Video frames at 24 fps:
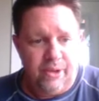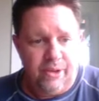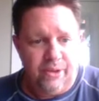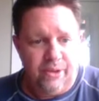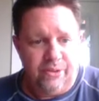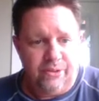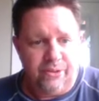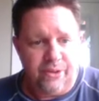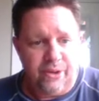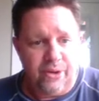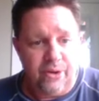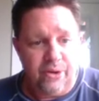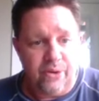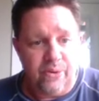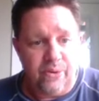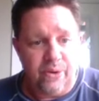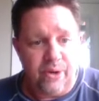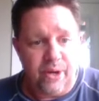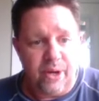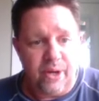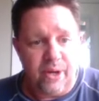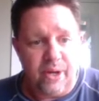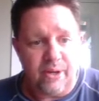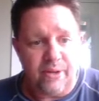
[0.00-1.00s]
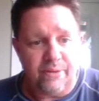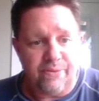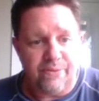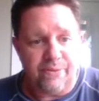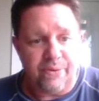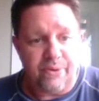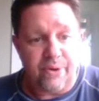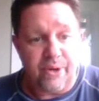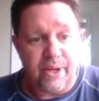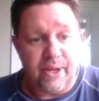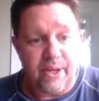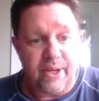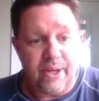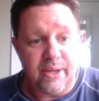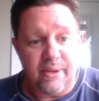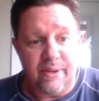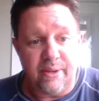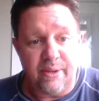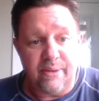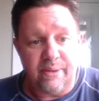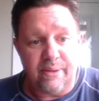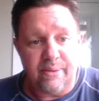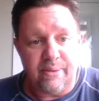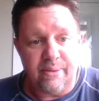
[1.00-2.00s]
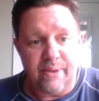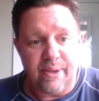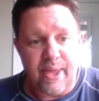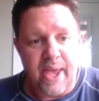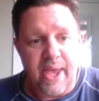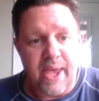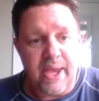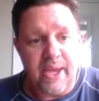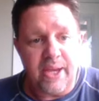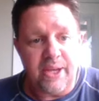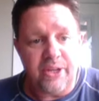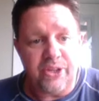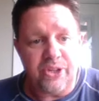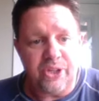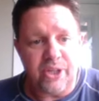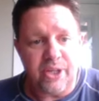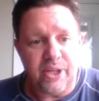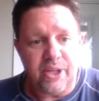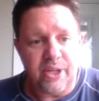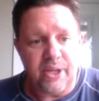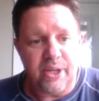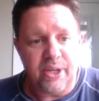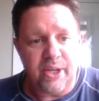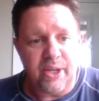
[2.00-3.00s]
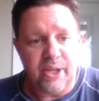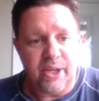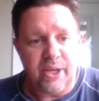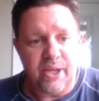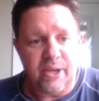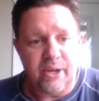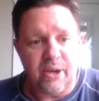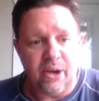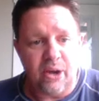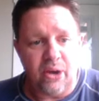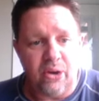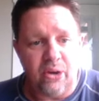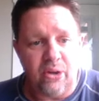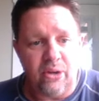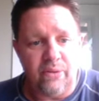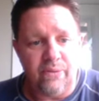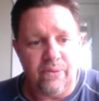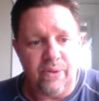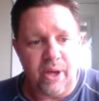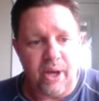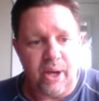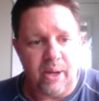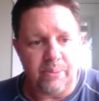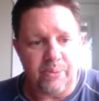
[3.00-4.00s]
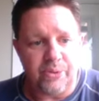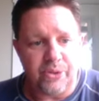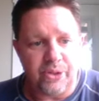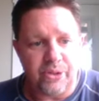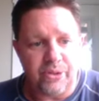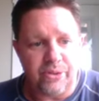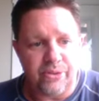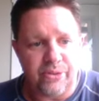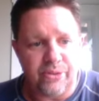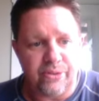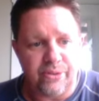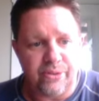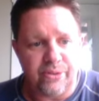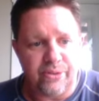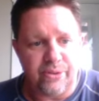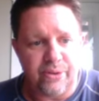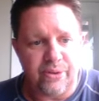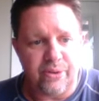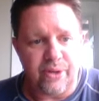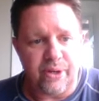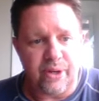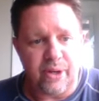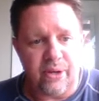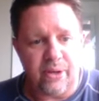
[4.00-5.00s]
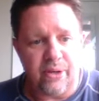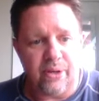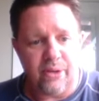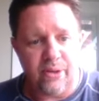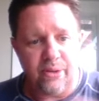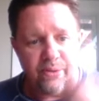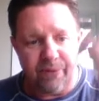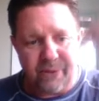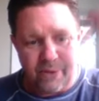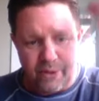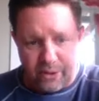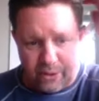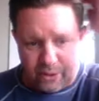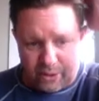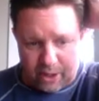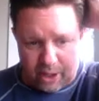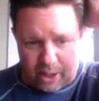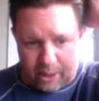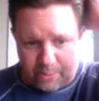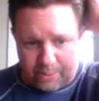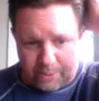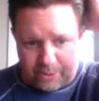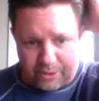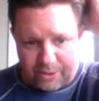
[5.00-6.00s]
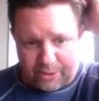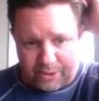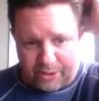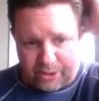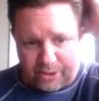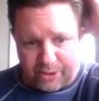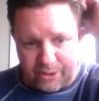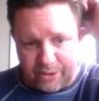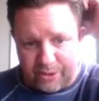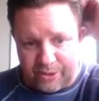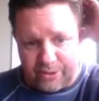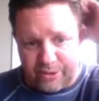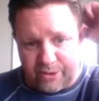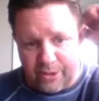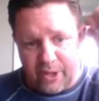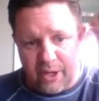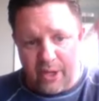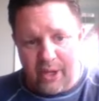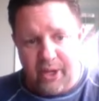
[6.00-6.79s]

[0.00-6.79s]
So for H in all of the options, so in all of the nuke options,